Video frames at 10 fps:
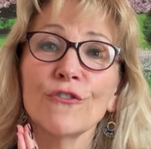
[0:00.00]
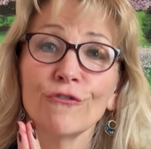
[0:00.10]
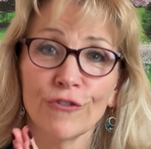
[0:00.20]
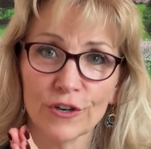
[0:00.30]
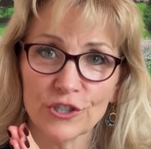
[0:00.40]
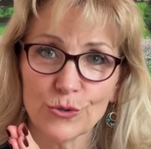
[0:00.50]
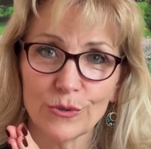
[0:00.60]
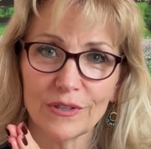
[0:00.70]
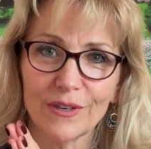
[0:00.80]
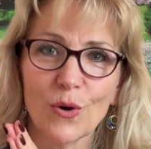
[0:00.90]

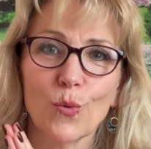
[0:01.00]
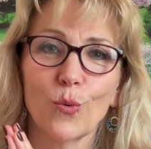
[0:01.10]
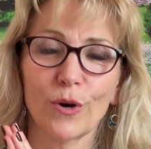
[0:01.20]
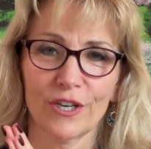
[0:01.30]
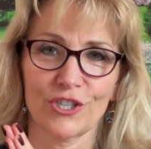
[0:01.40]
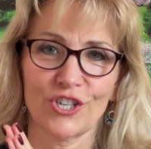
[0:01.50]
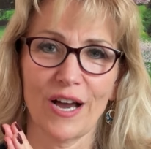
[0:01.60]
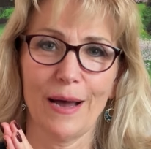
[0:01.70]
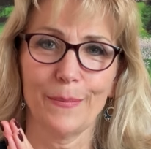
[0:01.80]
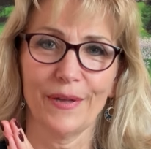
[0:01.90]
virtual
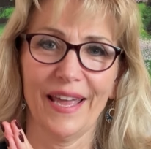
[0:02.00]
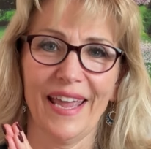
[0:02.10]
workshop,